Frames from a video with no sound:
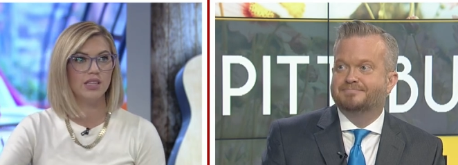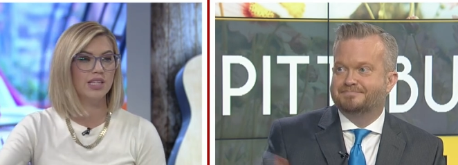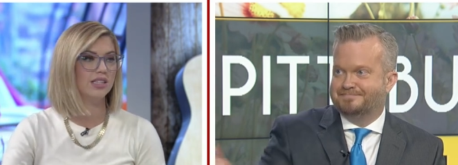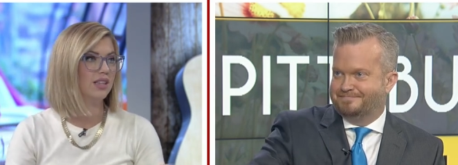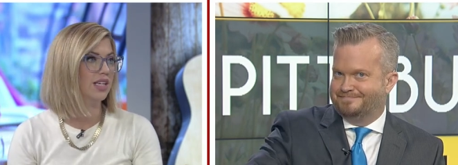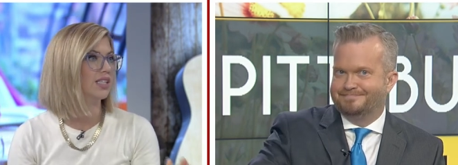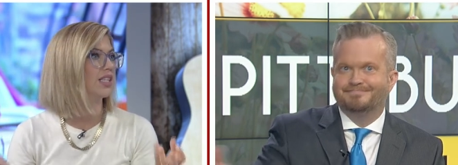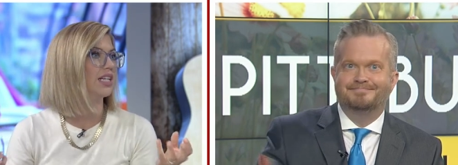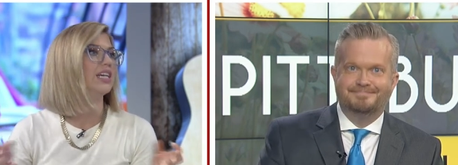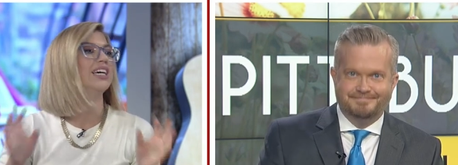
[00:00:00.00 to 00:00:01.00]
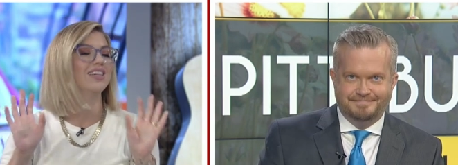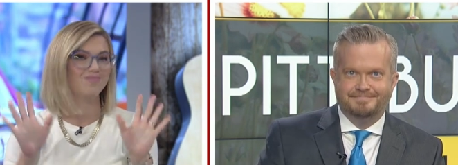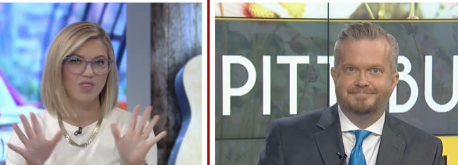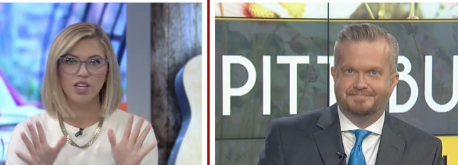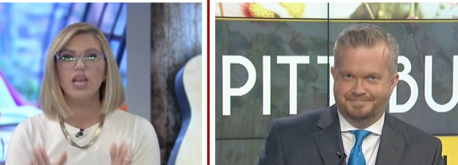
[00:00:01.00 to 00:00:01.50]
Speaker 1: and this and this and then
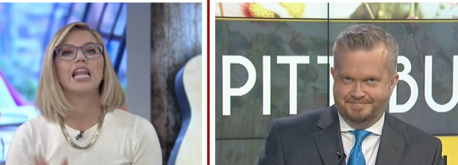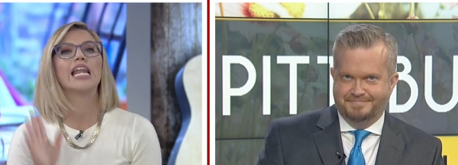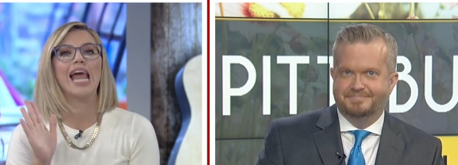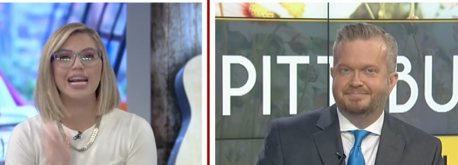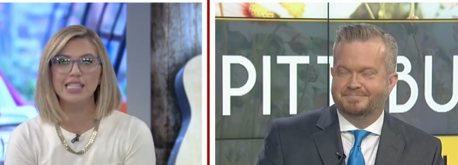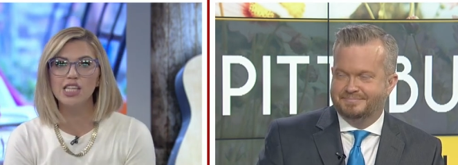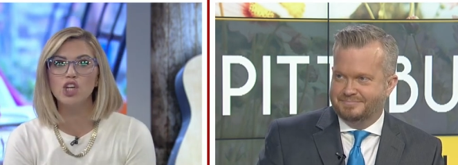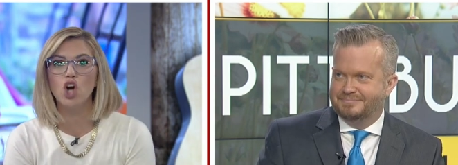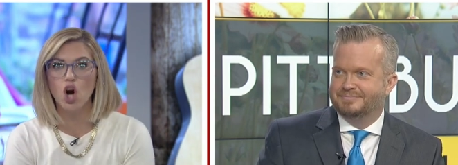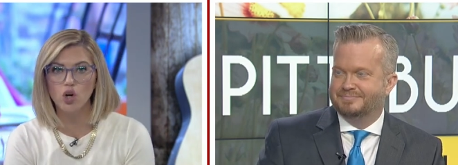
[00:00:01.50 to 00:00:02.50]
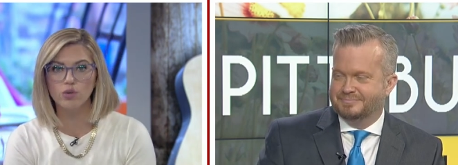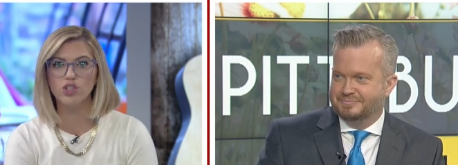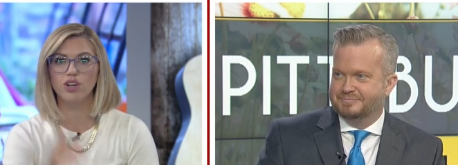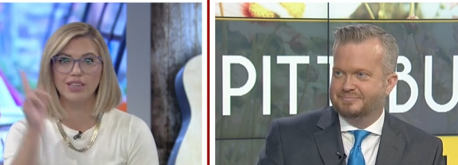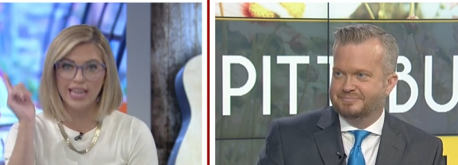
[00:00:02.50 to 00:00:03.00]
mm-hmm. next to the cart
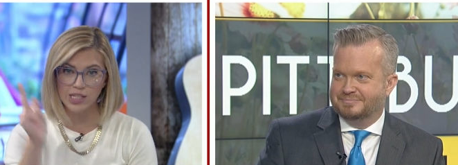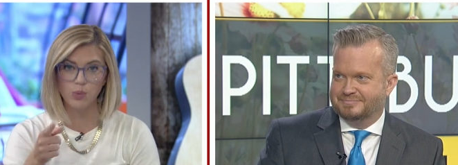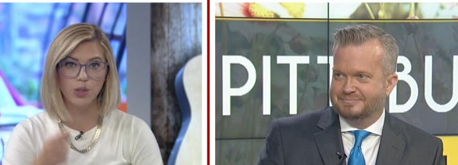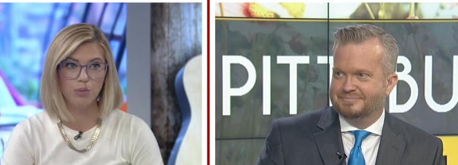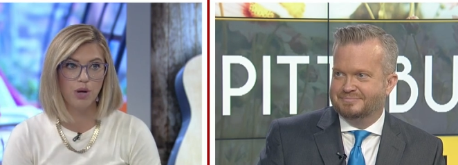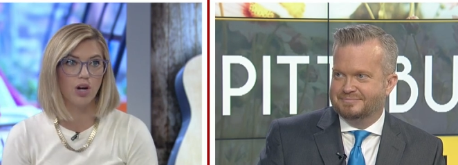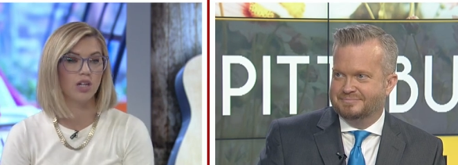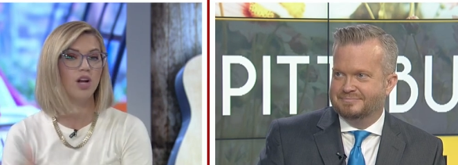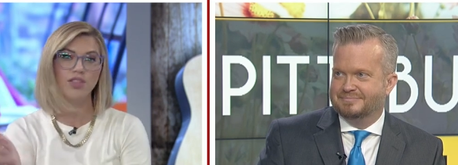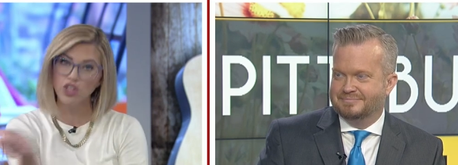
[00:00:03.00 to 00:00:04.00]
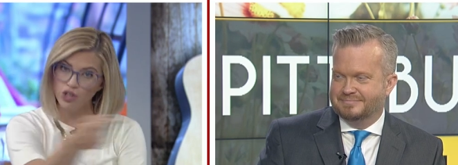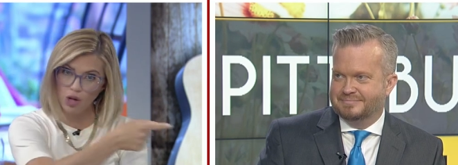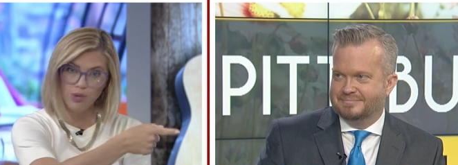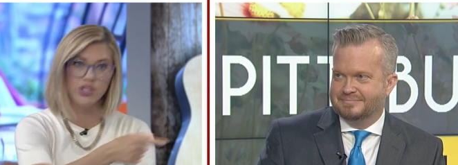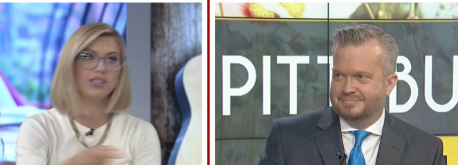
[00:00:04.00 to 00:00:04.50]
return. That's where you park. Not the
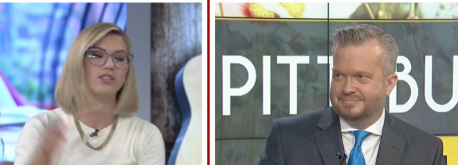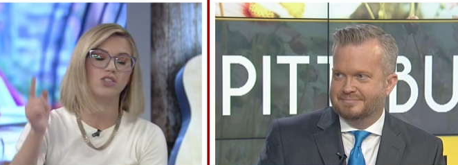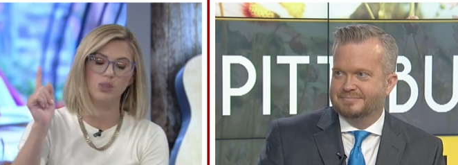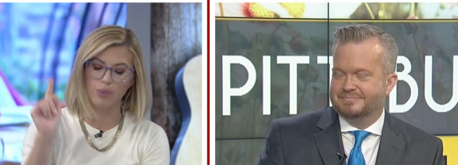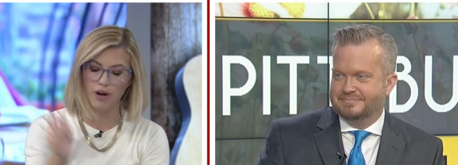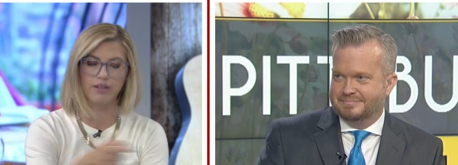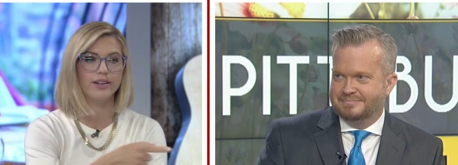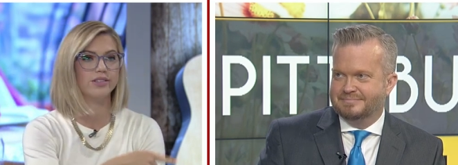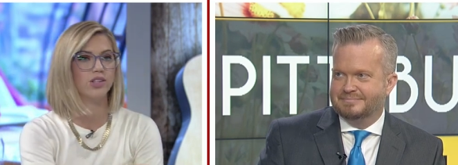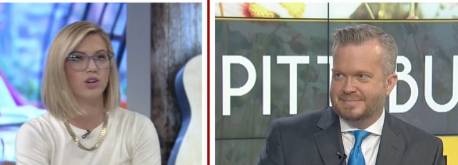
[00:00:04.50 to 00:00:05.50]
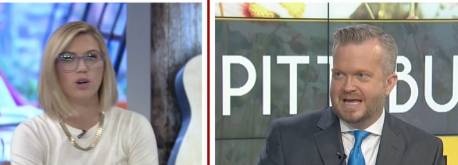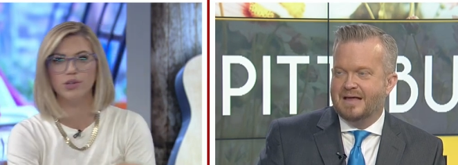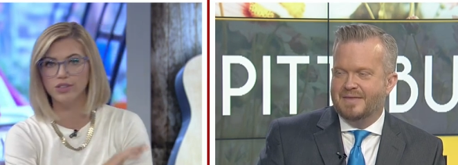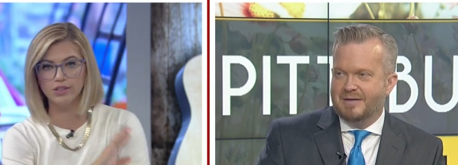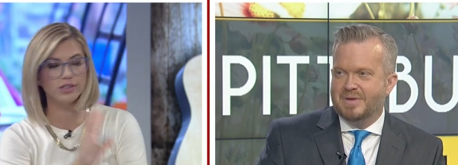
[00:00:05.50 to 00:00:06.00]
closest, just park next to the cart
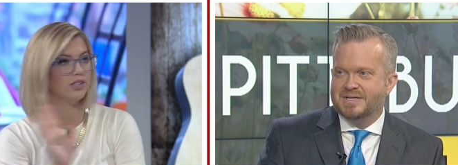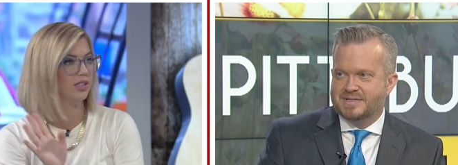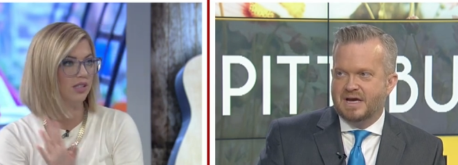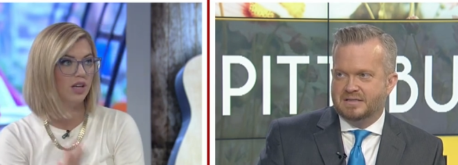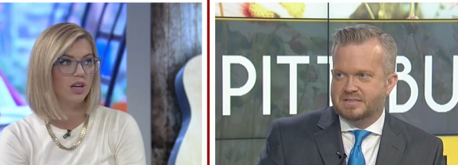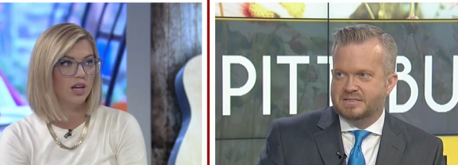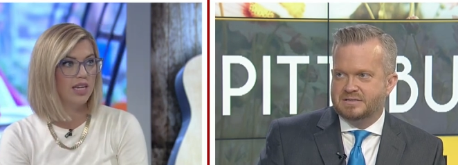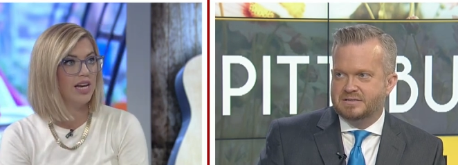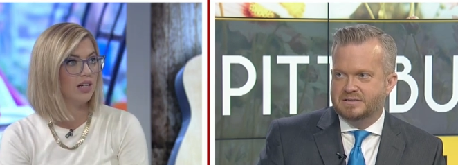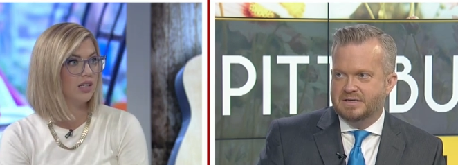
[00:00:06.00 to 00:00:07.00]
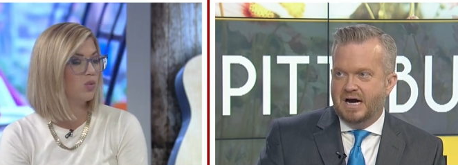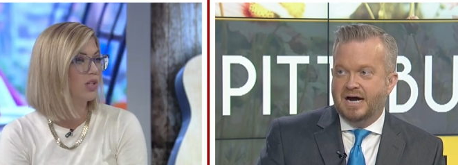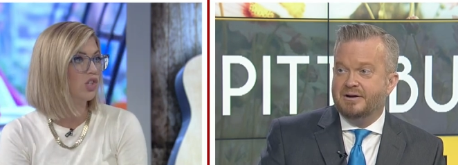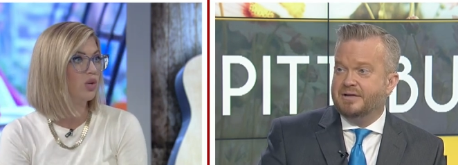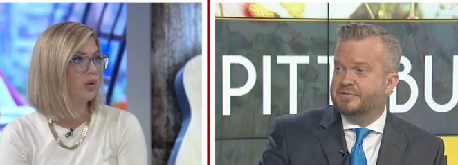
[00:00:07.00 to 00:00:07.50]
return. That
Speaker 2: makes sense. Yeah, because
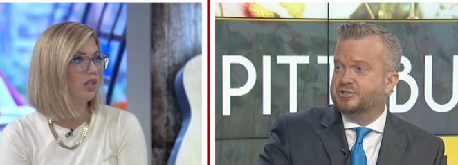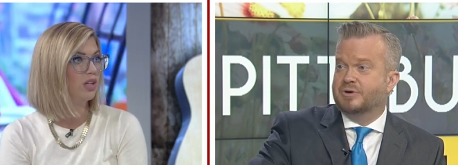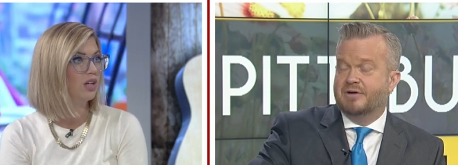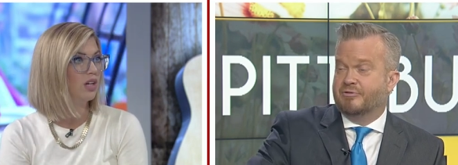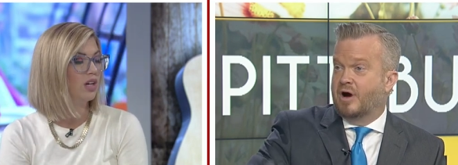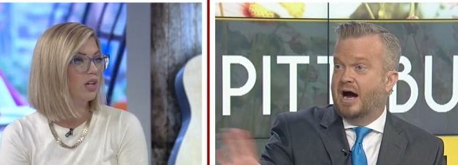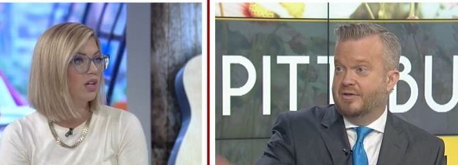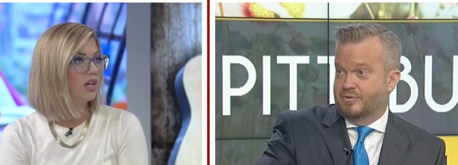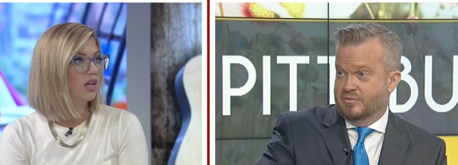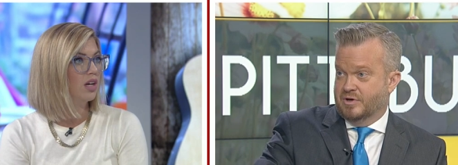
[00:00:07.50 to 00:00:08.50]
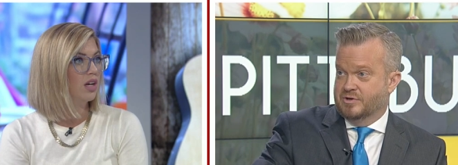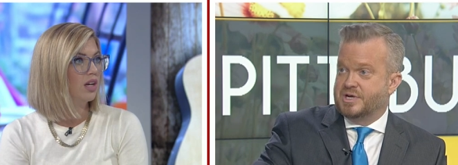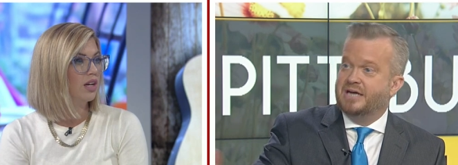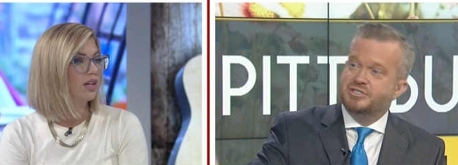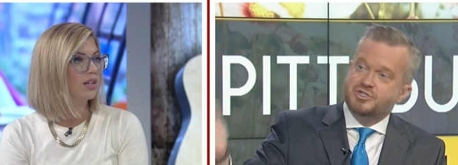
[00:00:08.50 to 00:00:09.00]
I don't even try for either of those.
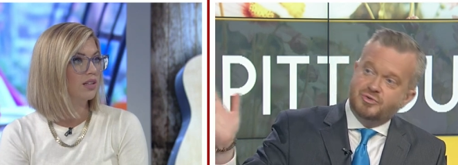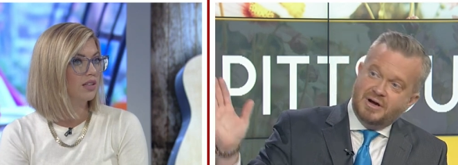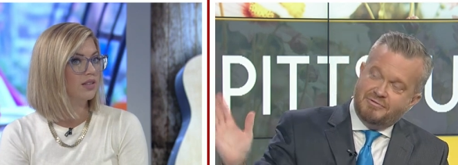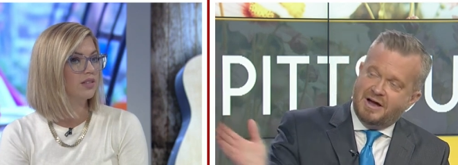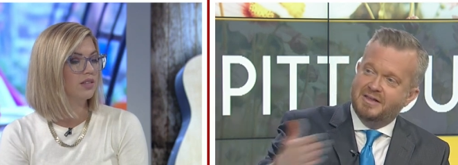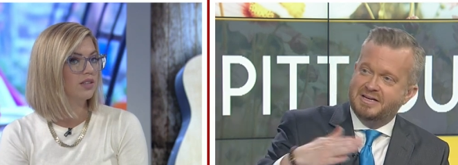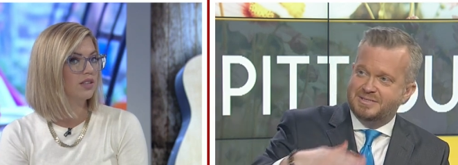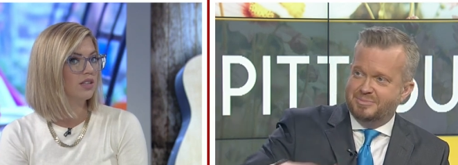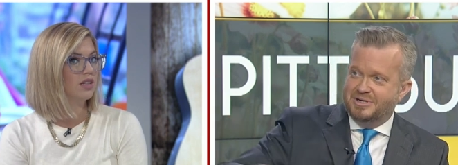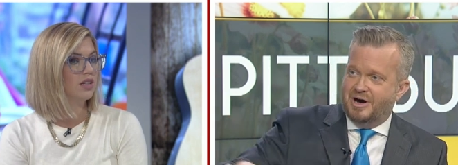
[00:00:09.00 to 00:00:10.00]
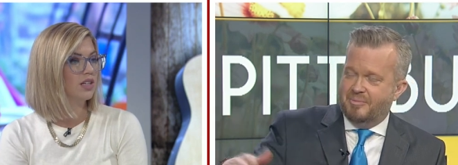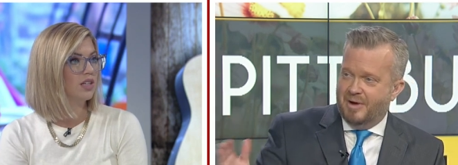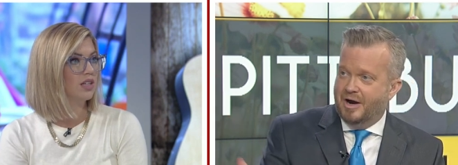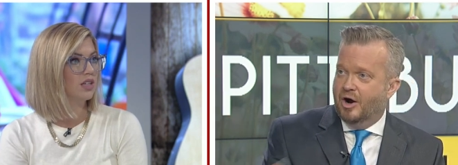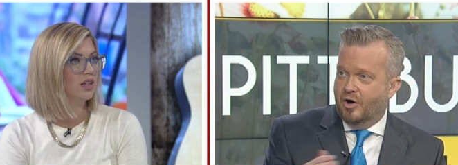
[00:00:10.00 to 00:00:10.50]
I just try for, I like to be on
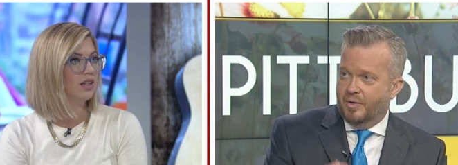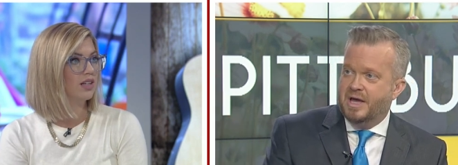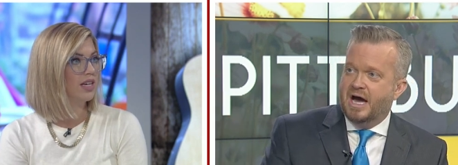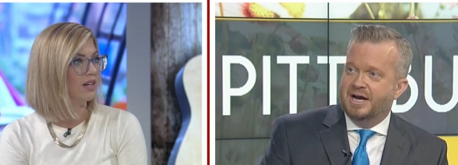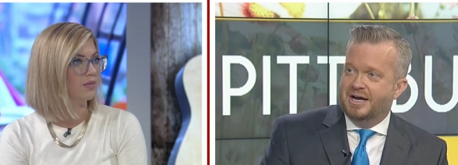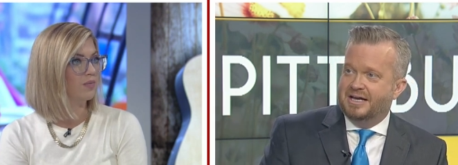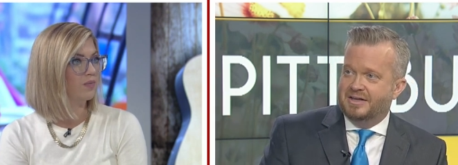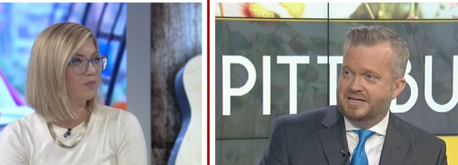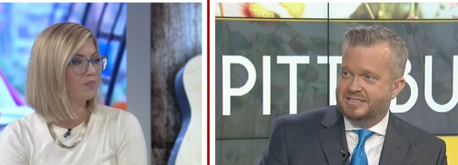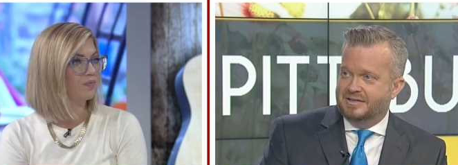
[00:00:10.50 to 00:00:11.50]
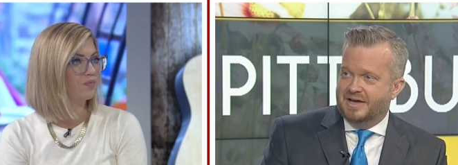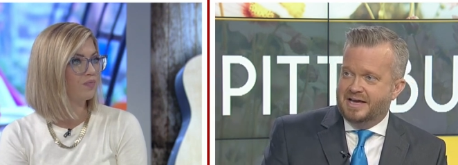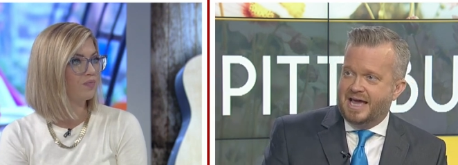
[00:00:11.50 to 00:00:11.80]
my own. Yeah. I, I like to like